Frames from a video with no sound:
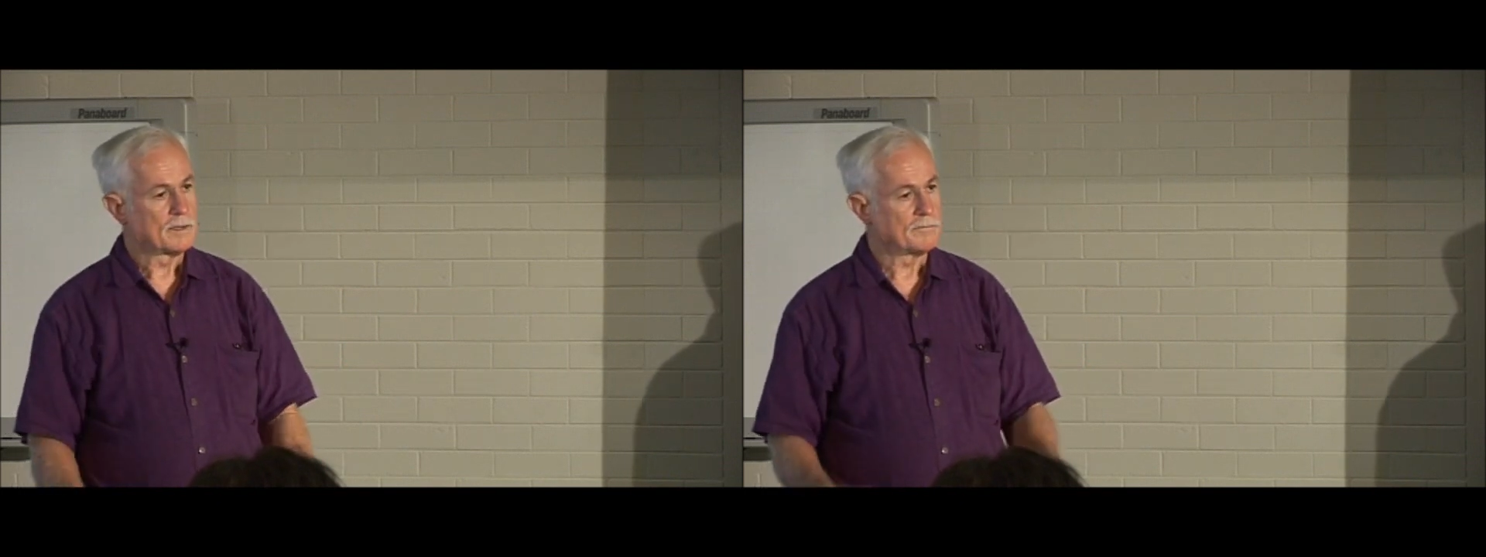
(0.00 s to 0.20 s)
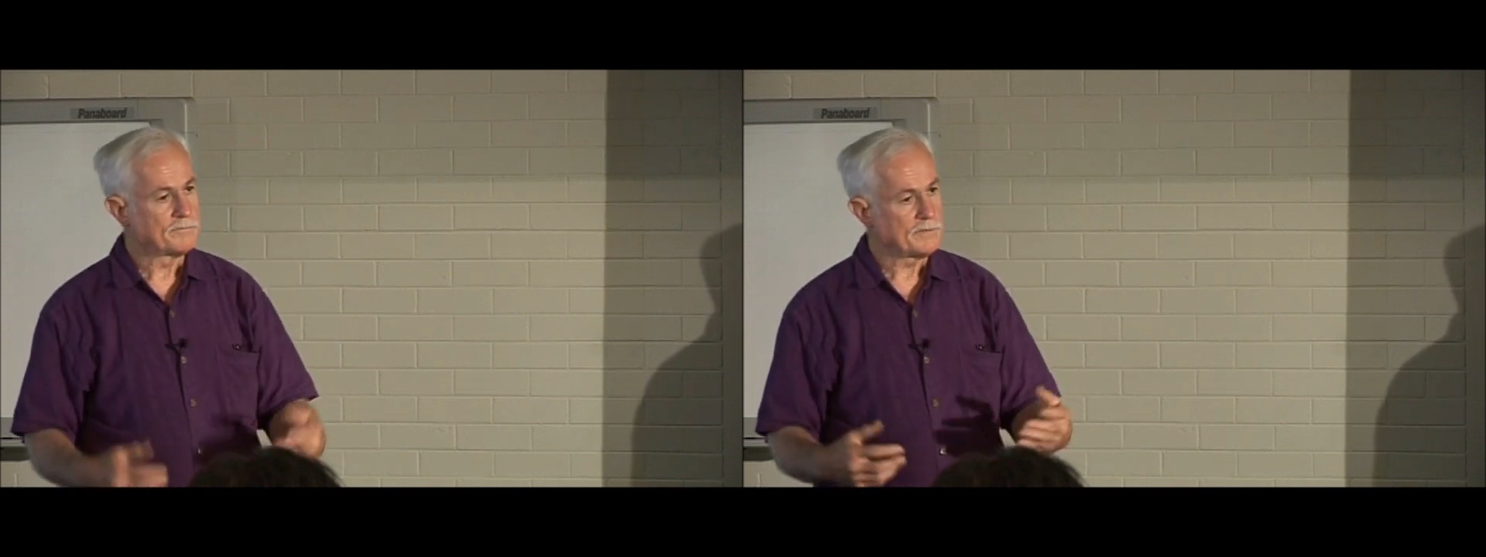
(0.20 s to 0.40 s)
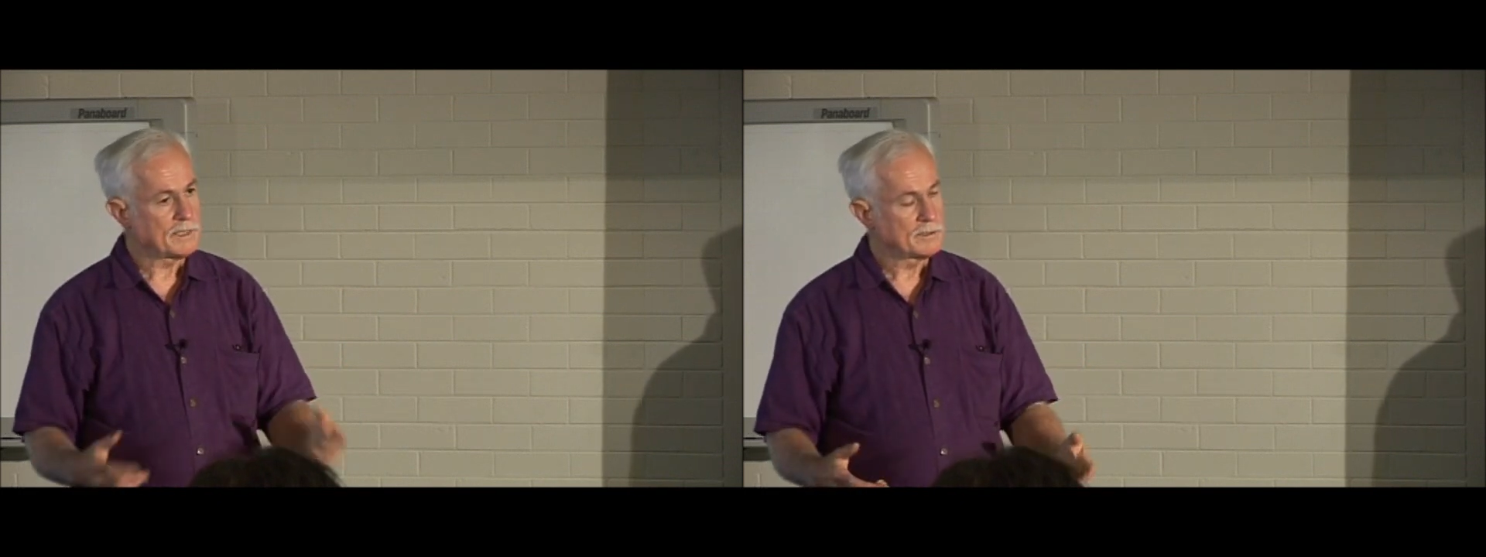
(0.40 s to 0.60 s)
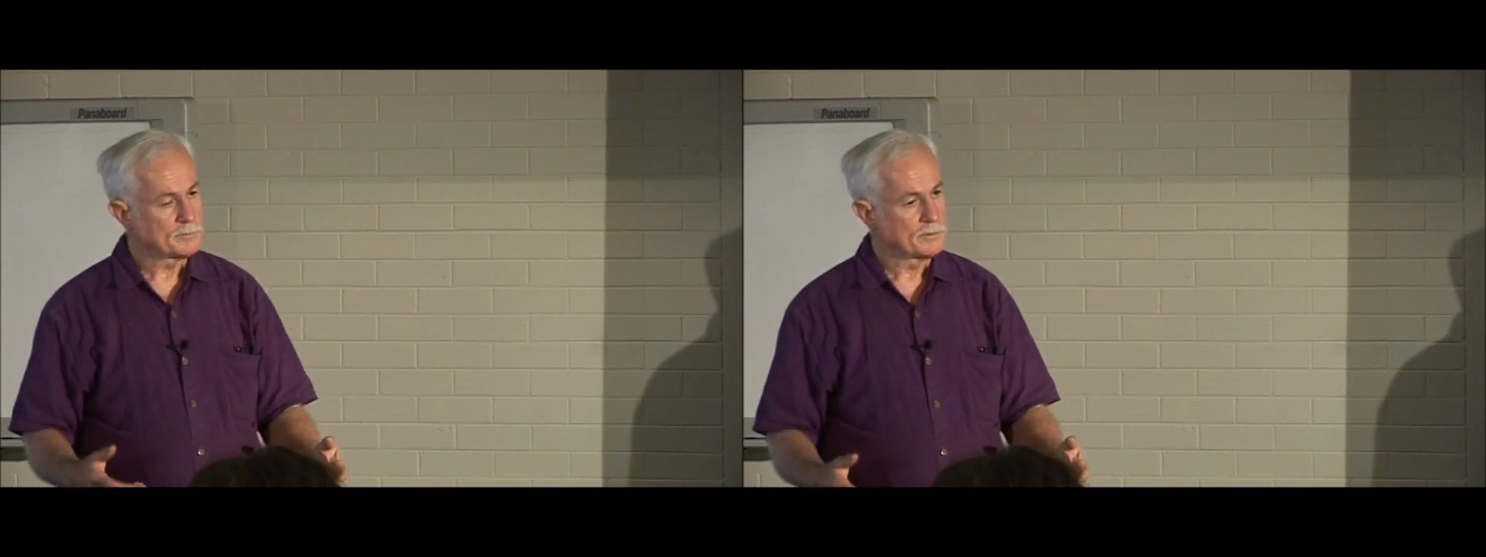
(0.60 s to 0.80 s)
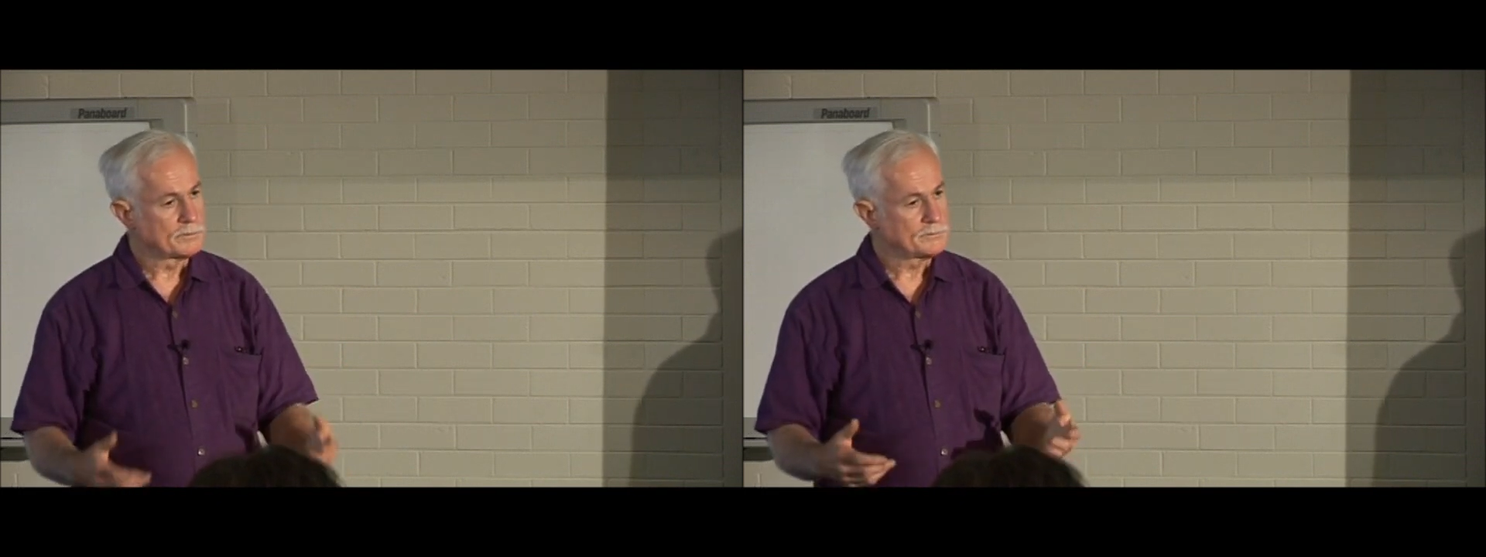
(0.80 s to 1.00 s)

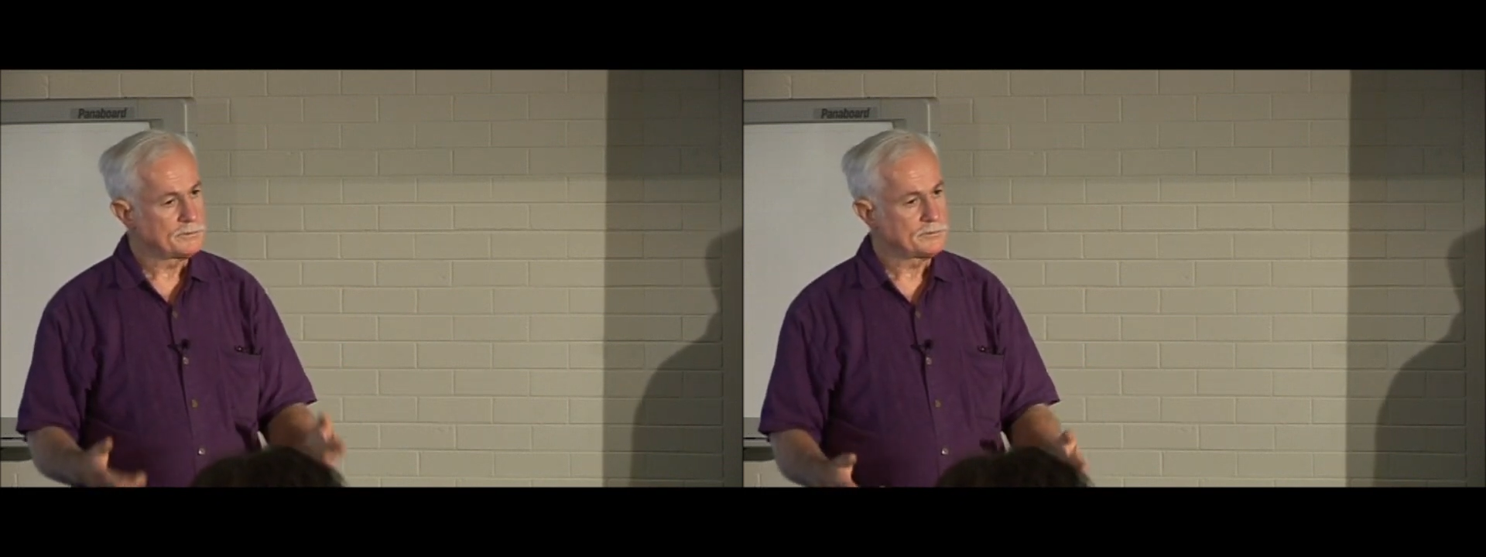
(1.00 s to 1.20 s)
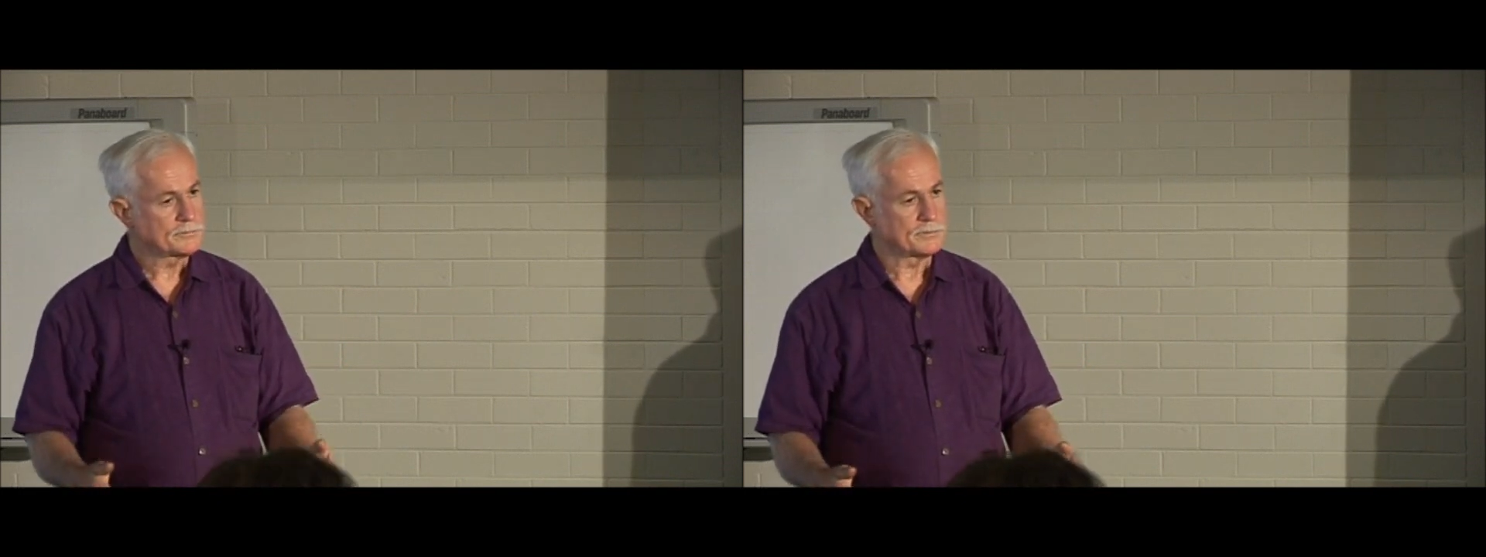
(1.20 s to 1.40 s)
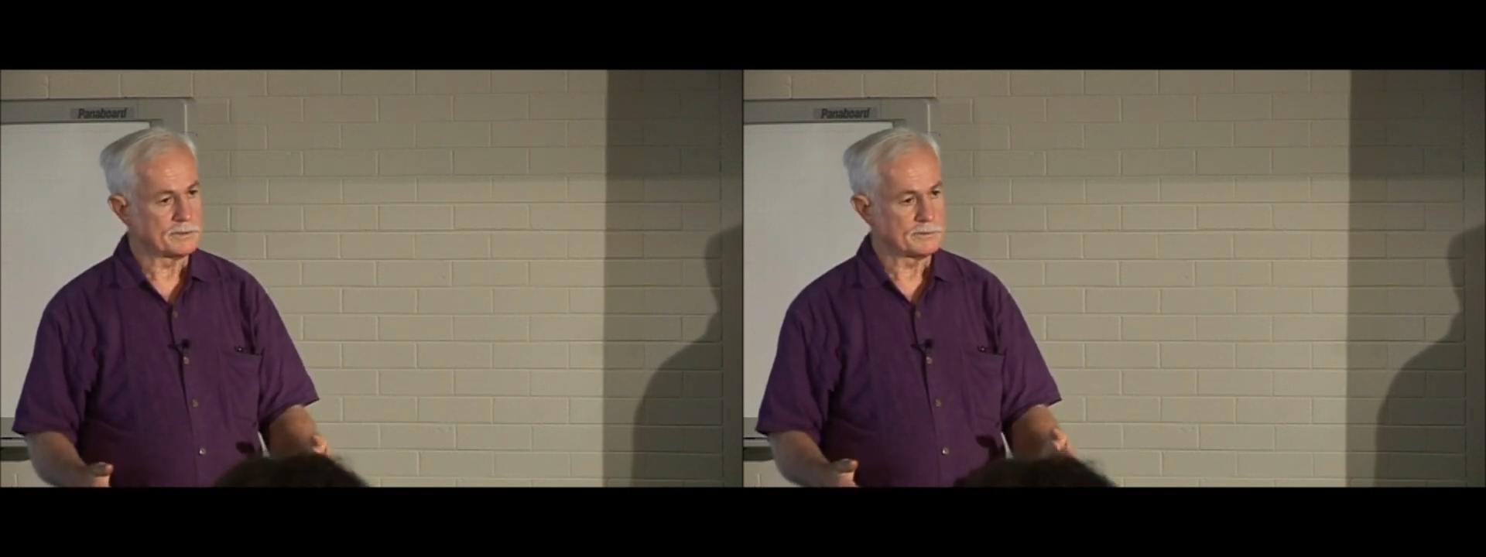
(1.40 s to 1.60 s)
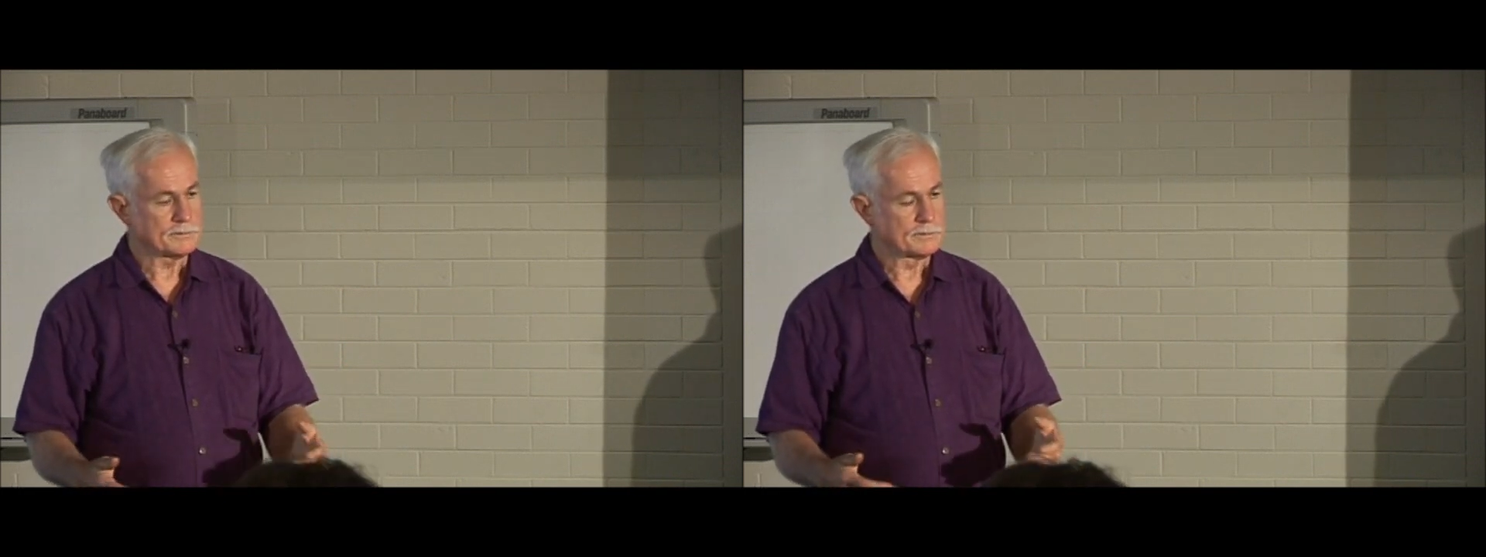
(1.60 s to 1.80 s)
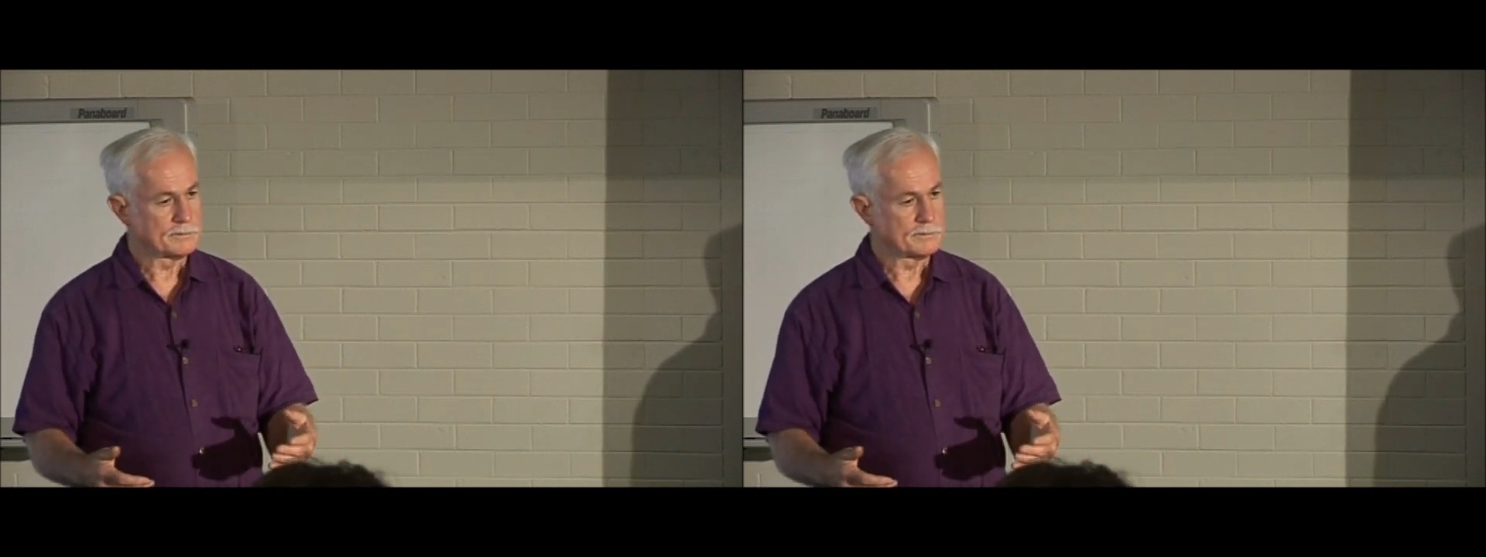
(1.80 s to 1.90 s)
available nutrient